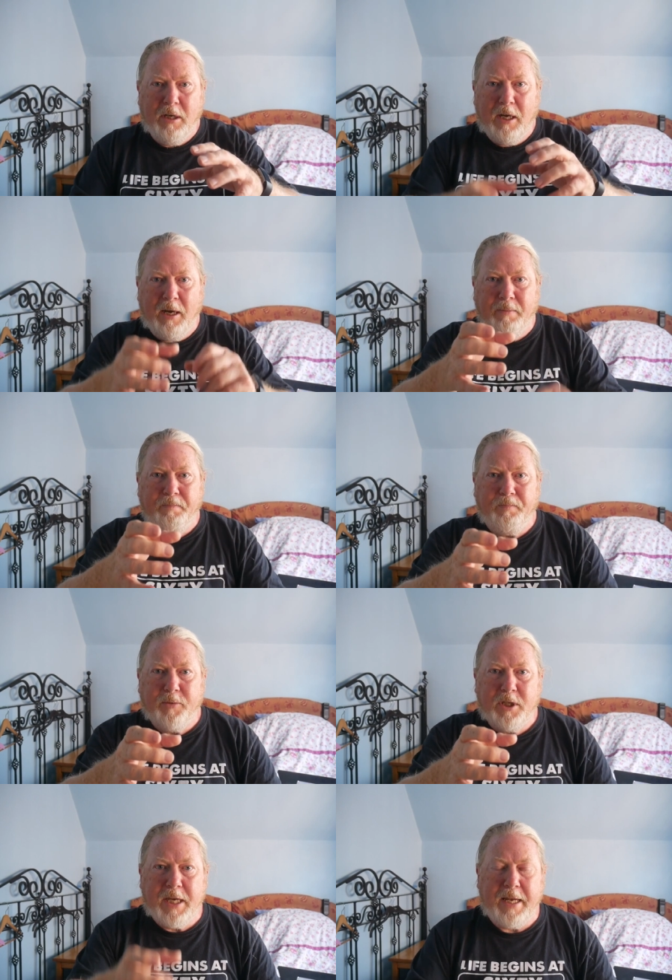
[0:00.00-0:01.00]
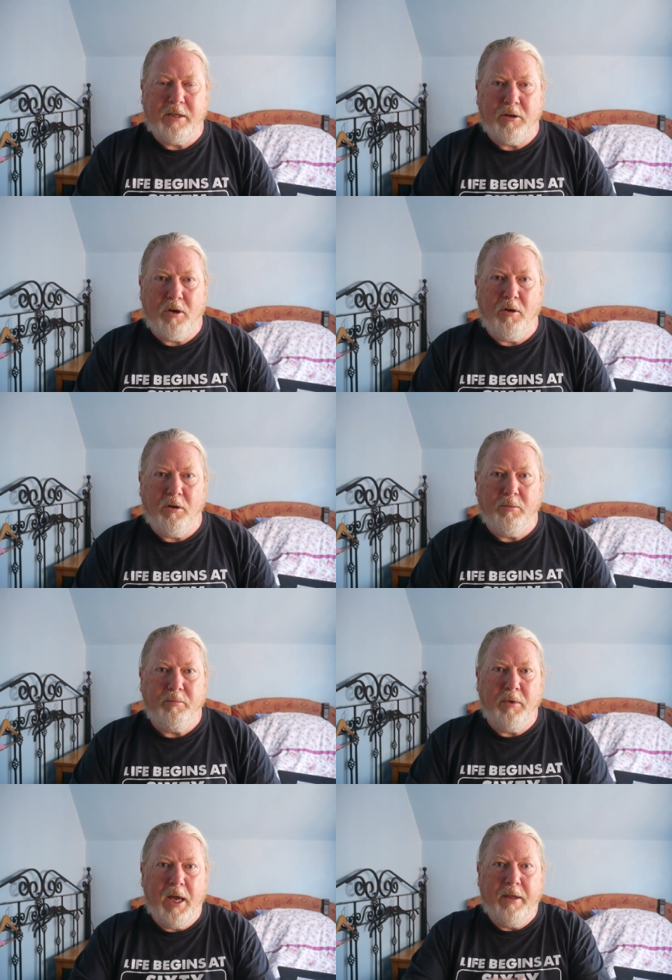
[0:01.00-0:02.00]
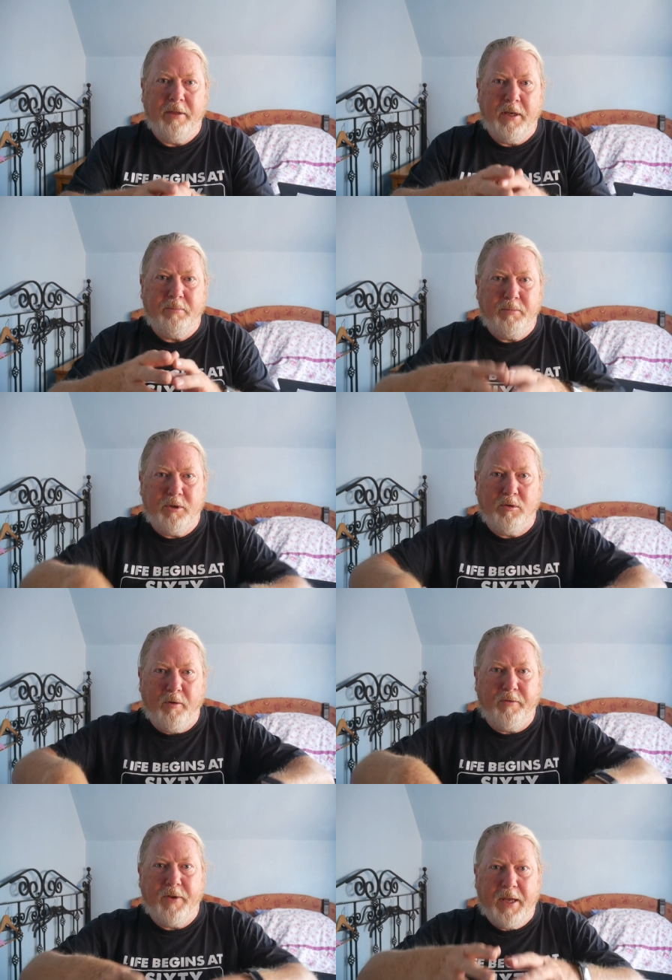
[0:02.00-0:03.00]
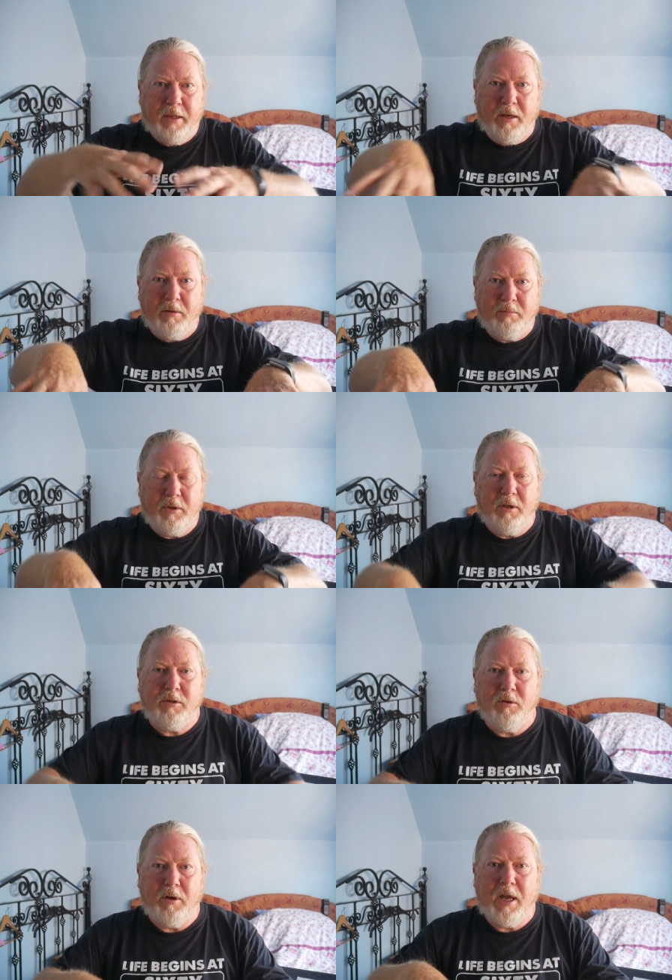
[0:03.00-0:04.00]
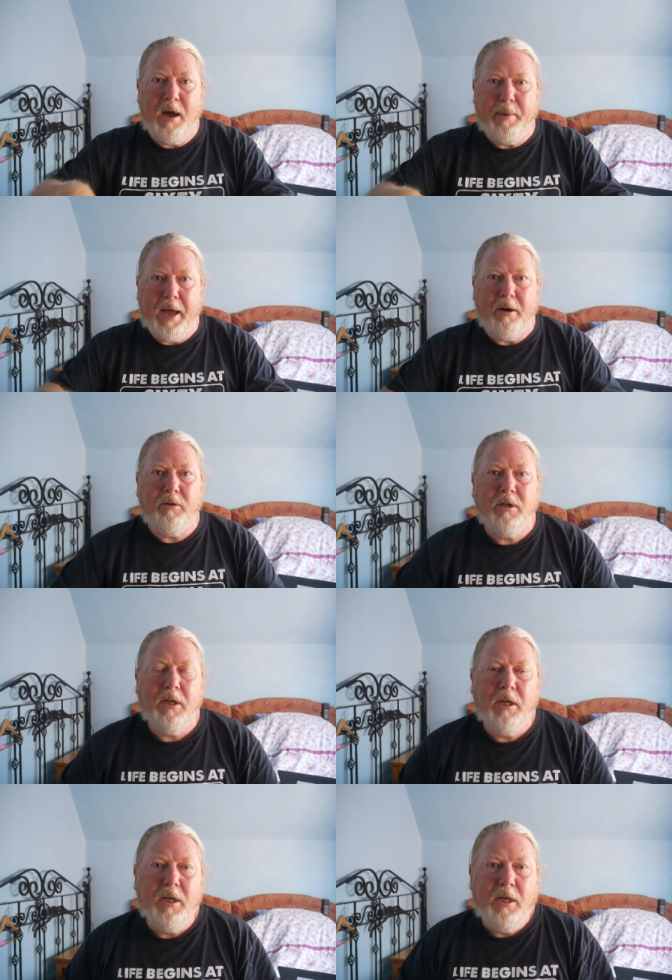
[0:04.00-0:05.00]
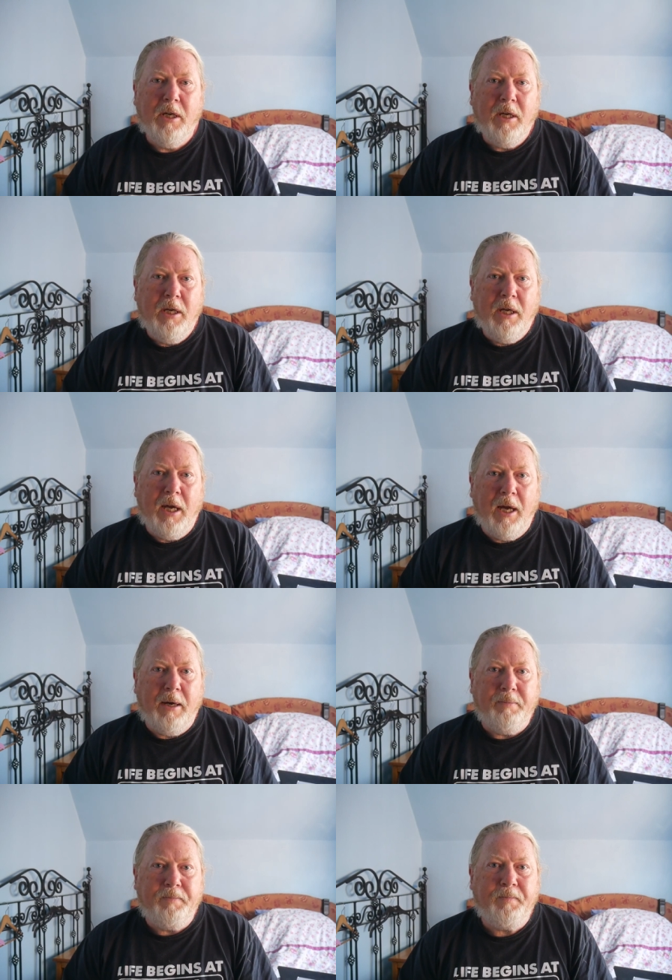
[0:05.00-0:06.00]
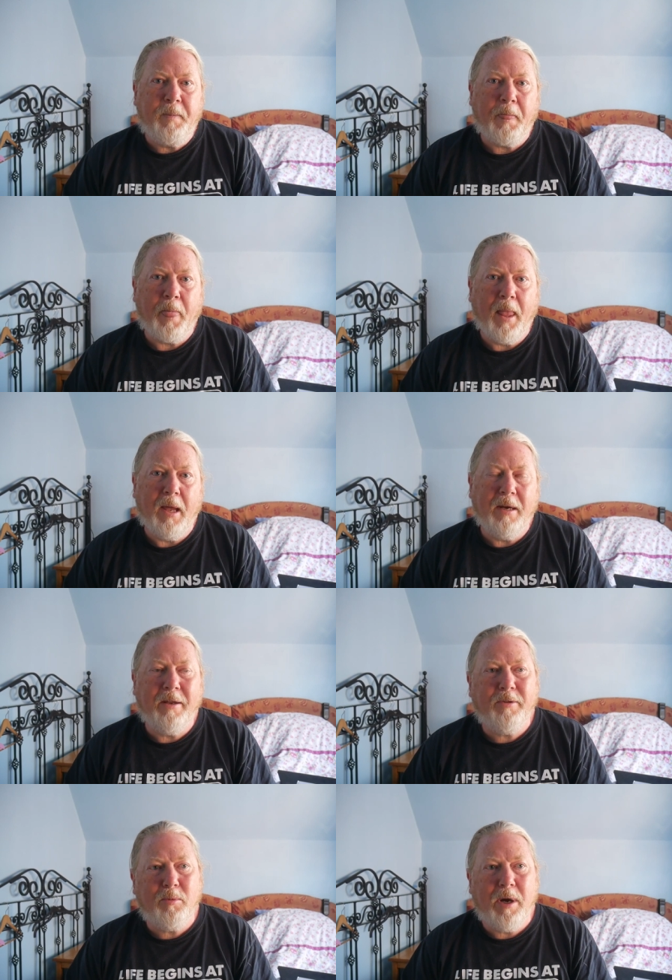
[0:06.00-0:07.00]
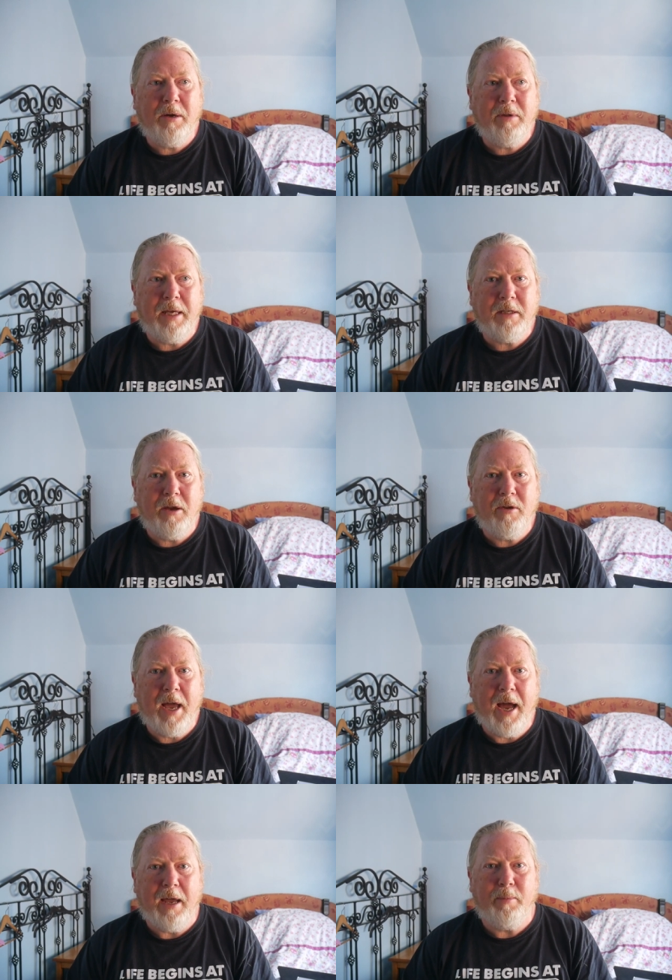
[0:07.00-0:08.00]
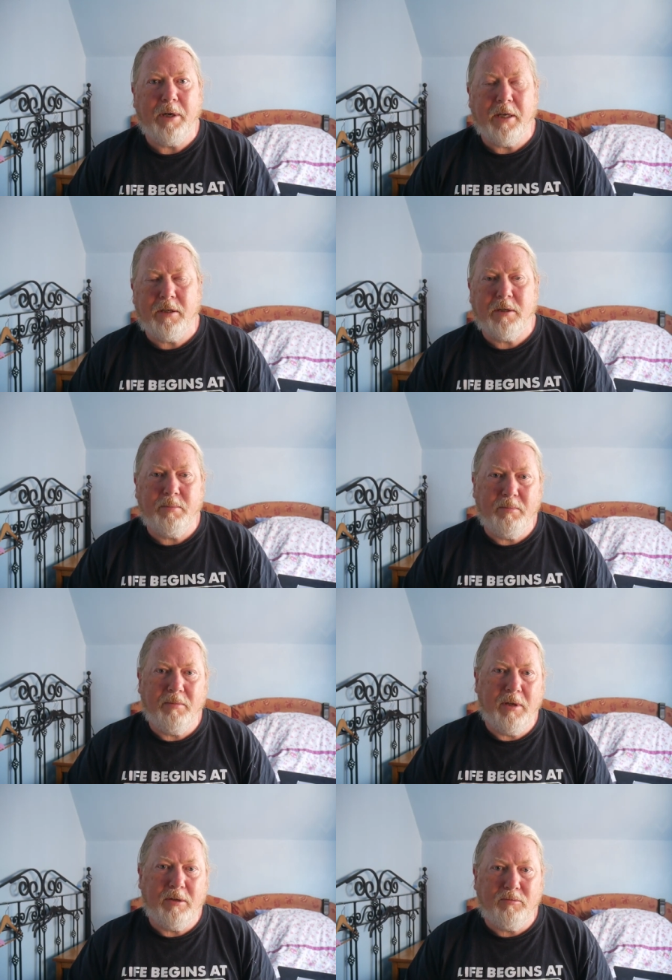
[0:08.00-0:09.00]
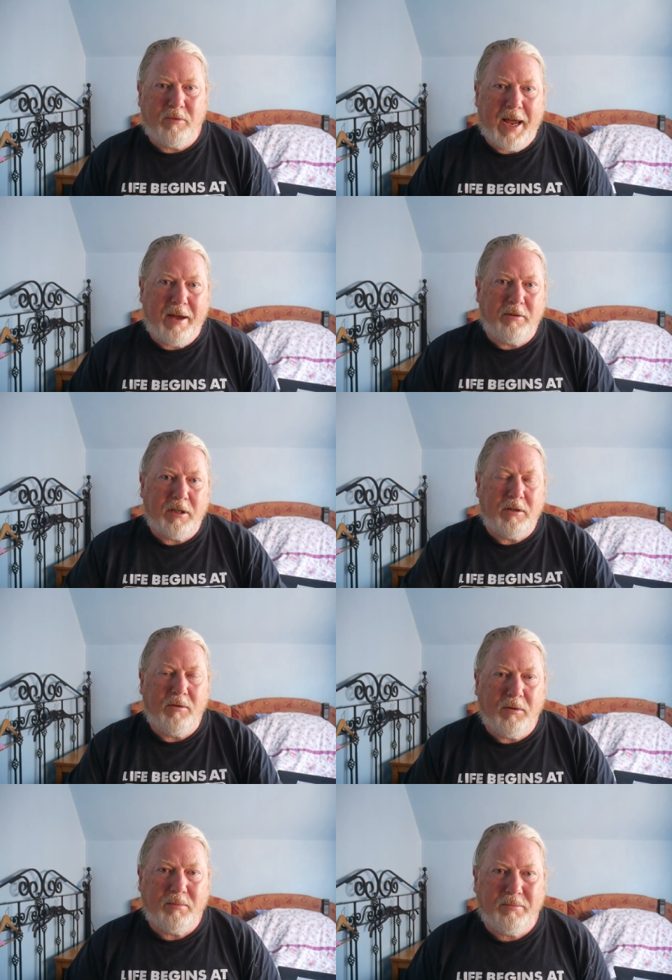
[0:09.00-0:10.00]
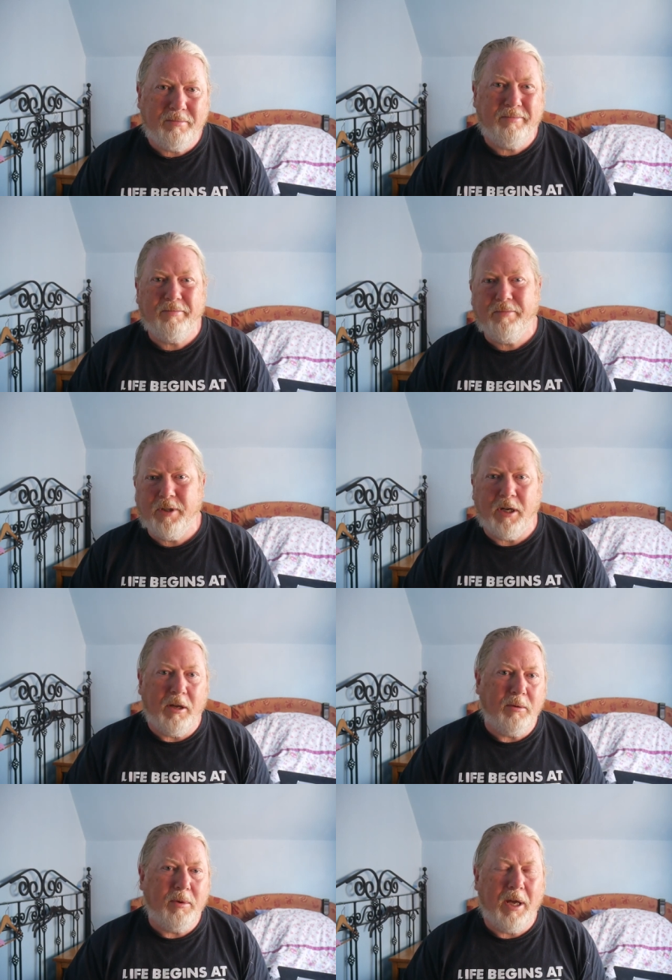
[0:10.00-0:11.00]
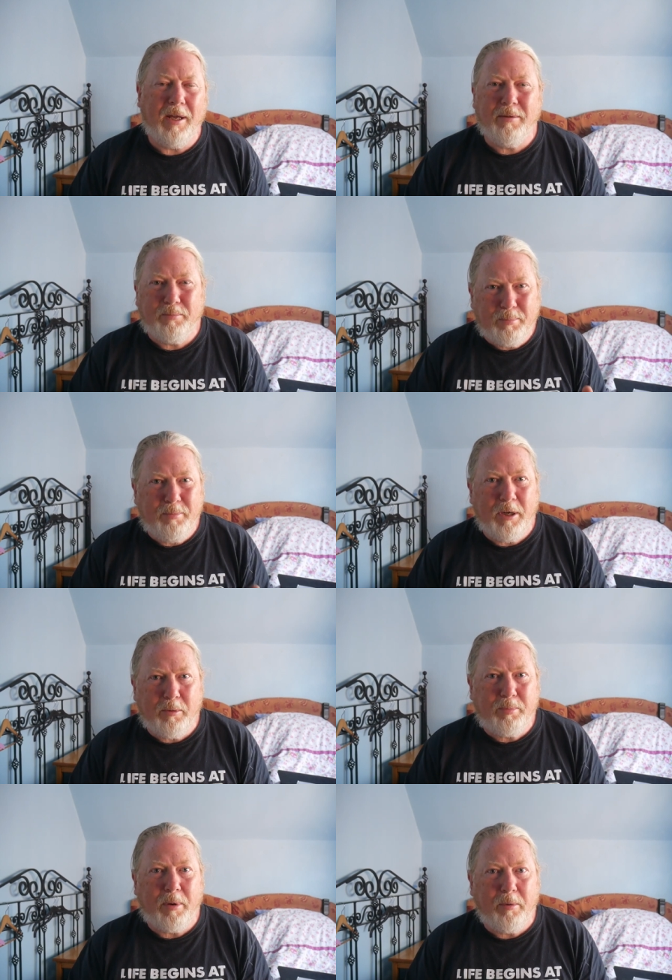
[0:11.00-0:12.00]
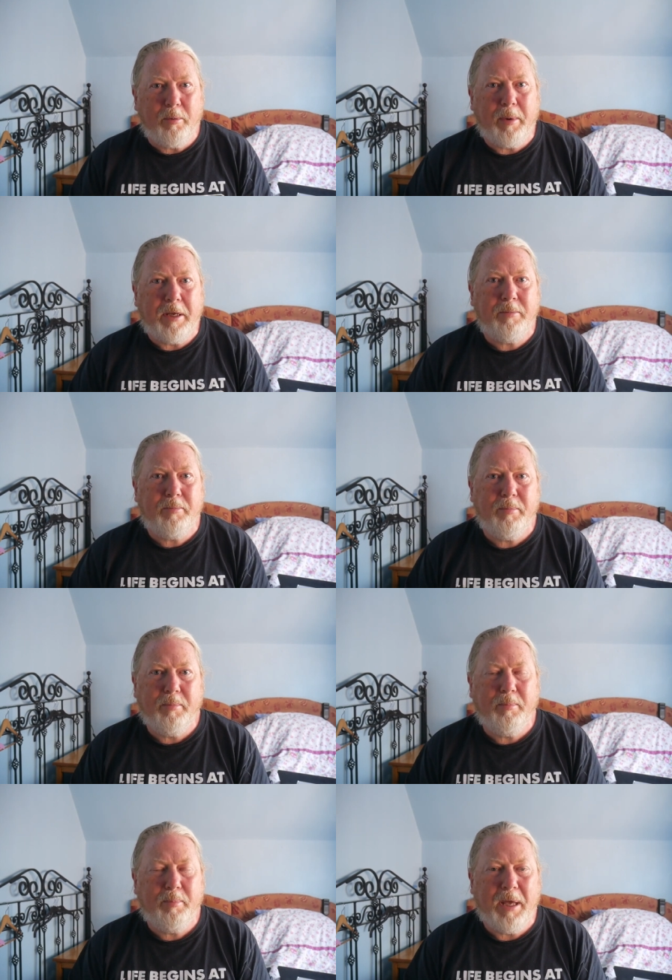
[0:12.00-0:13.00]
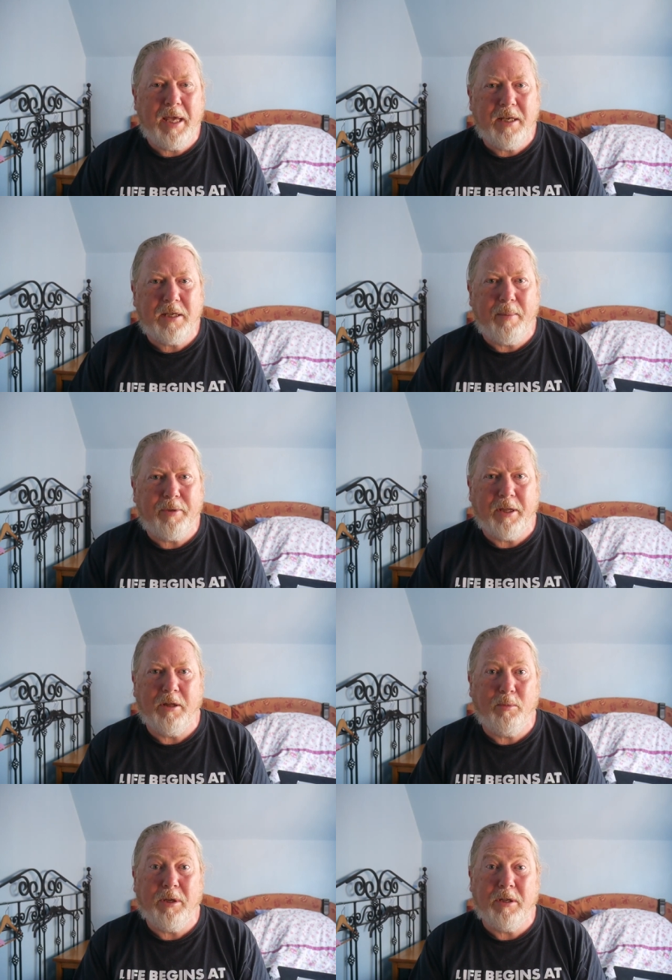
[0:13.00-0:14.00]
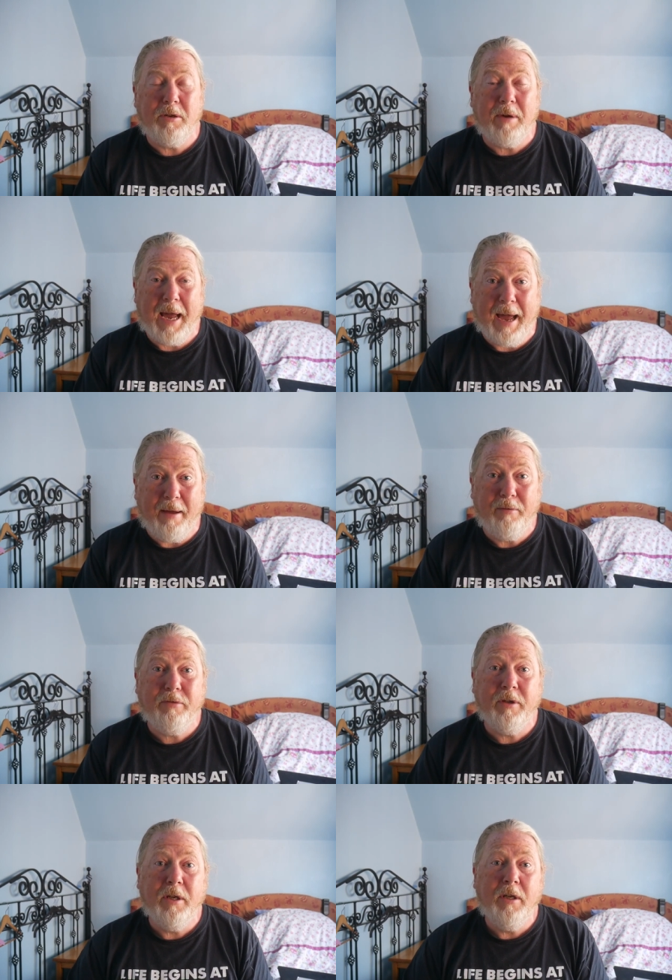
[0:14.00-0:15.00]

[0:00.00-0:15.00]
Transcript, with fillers: um, centre column and the sort of feet that that sort of come out. Um, and I thought, well, that's okay, but it's it's round. It's not, you know, uh, it'll probably be something that we do have